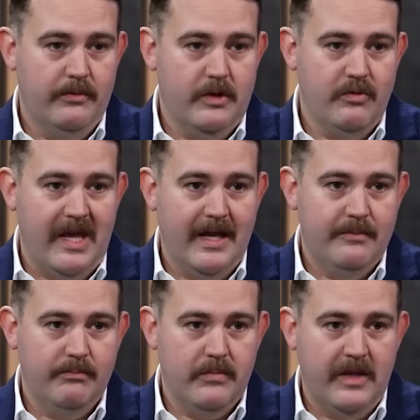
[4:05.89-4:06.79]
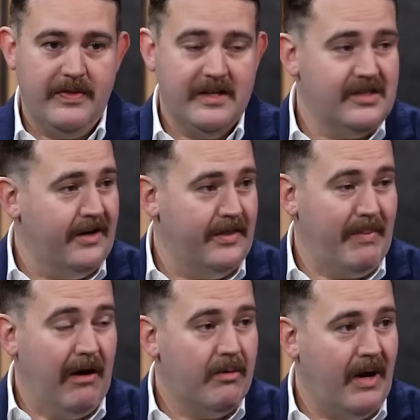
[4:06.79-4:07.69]
you can't get things done at the
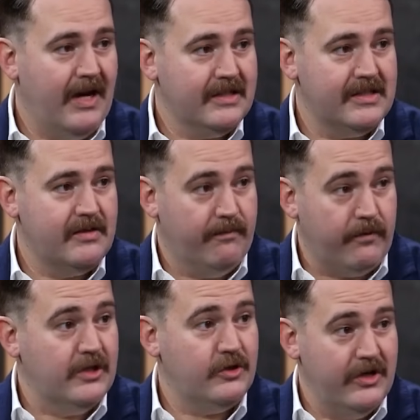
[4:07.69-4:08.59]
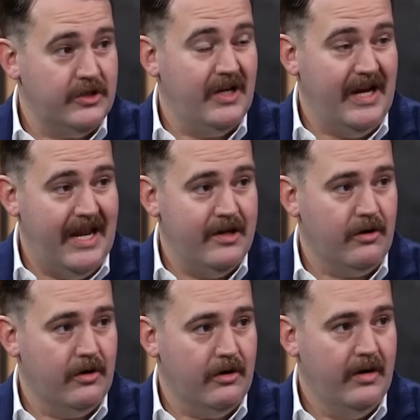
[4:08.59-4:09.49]
ballot box, the frustration and
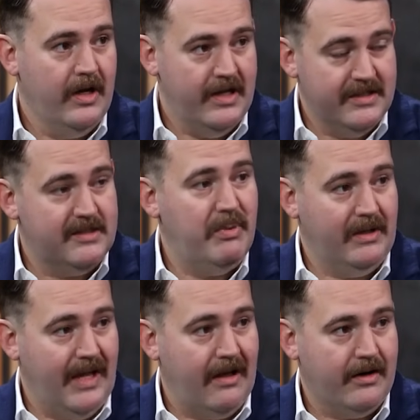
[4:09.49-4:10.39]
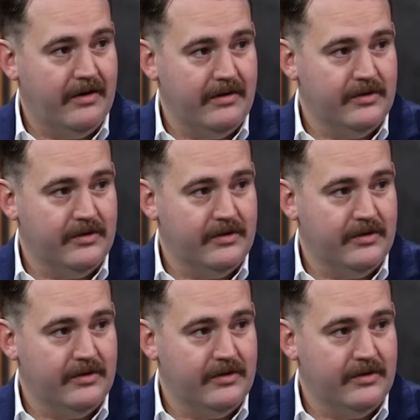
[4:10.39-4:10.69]
anger is spilling out onto the